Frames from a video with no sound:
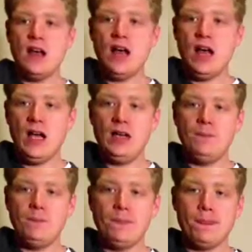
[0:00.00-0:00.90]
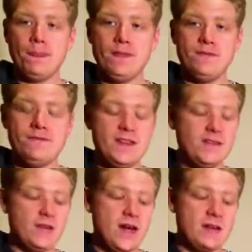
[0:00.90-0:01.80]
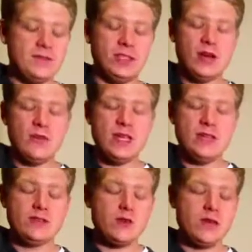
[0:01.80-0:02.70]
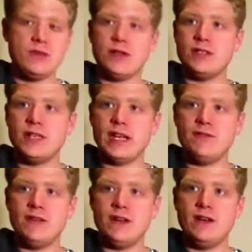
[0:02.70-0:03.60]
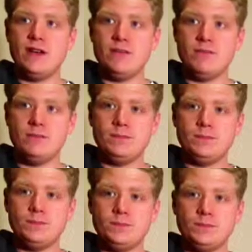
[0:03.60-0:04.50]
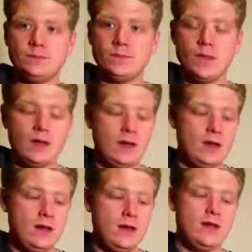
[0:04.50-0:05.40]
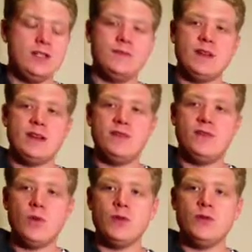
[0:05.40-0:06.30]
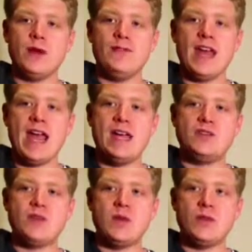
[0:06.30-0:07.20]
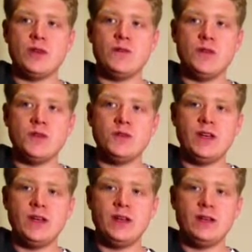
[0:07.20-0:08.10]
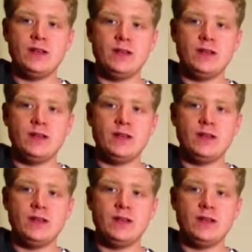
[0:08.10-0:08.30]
the 5th fret of the low E string with our 2nd finger. Then jump down to the 4th fret of the A string with our 1st finger.